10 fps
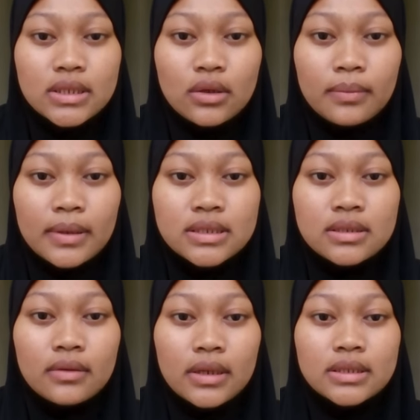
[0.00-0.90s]
your base
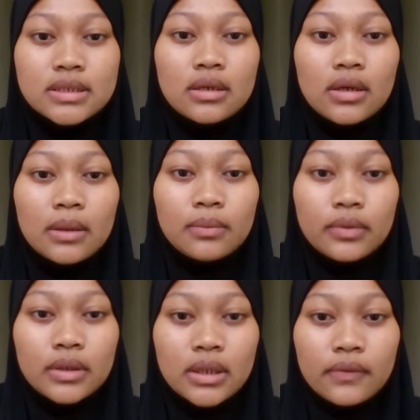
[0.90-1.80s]
rates
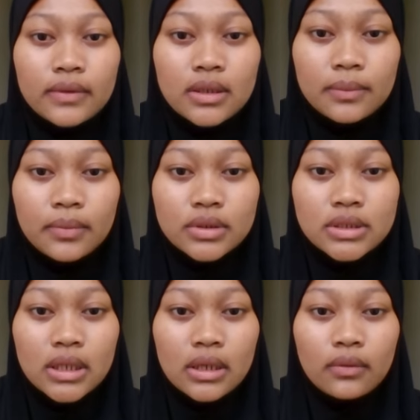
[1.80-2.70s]
upward if the
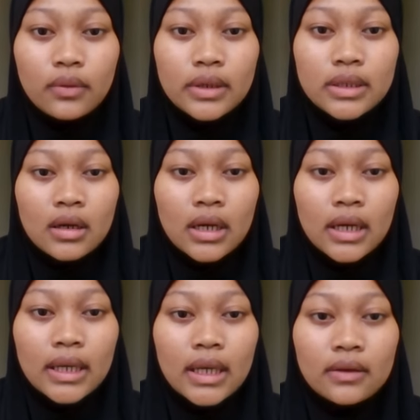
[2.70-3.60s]
project requires
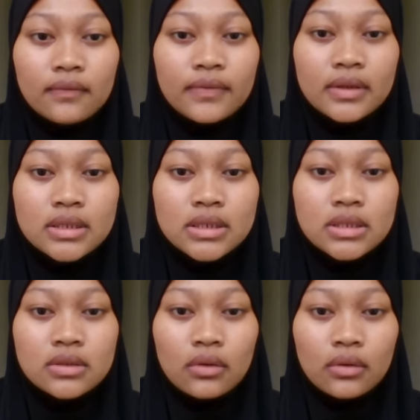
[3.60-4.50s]
high-end
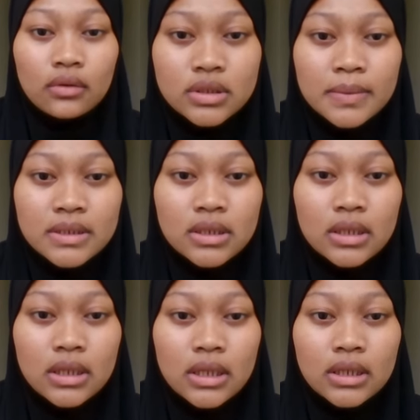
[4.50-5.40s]
finishes or
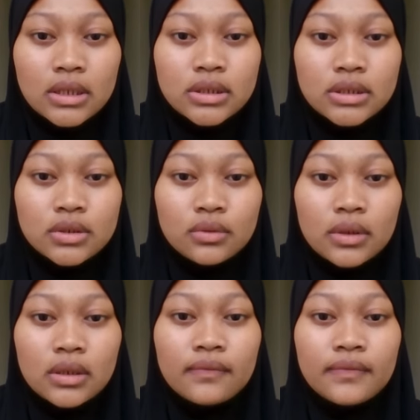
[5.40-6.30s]
specialized
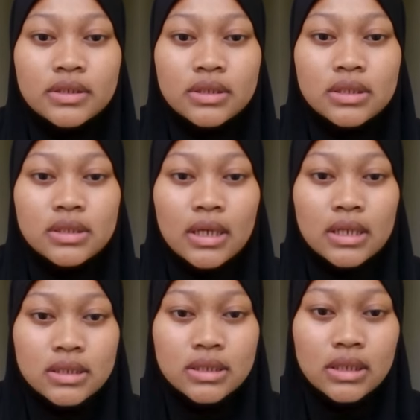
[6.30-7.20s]
architectural features,
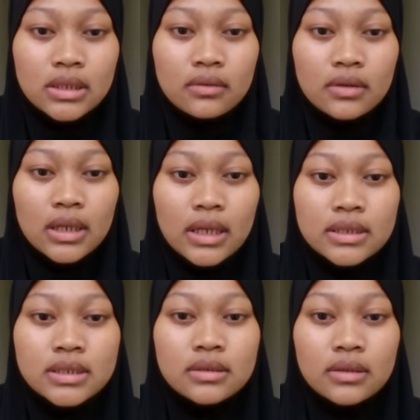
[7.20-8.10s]
as
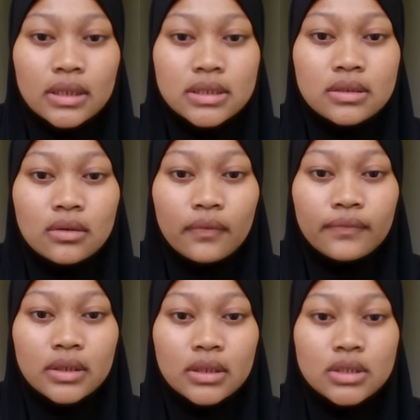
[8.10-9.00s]
generalized rates
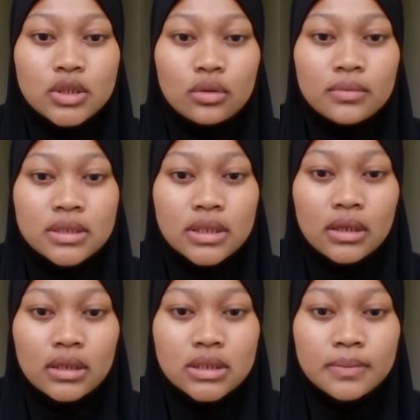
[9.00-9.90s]
often assume
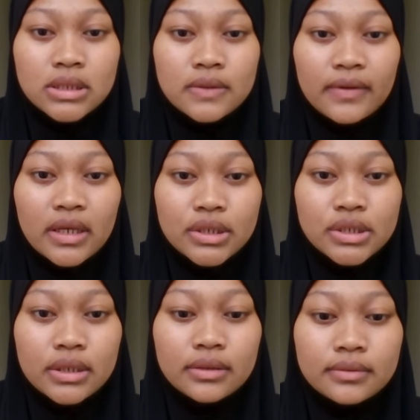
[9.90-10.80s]
standard
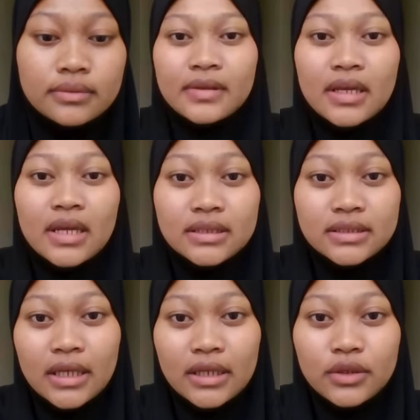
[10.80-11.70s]
specification.
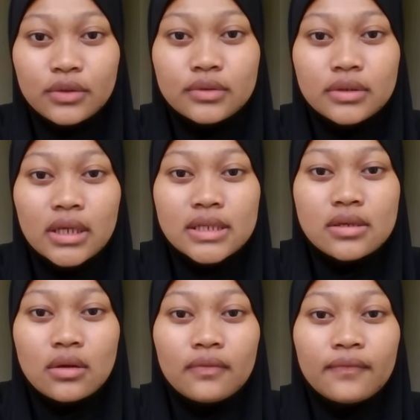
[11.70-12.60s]
Thank you. That's
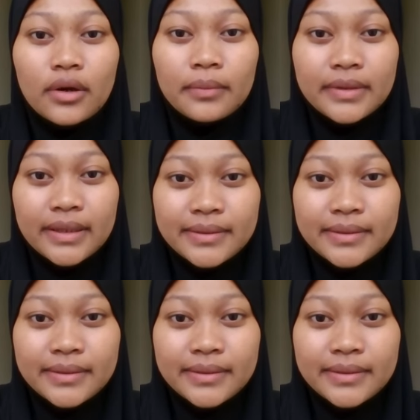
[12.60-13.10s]
all from me.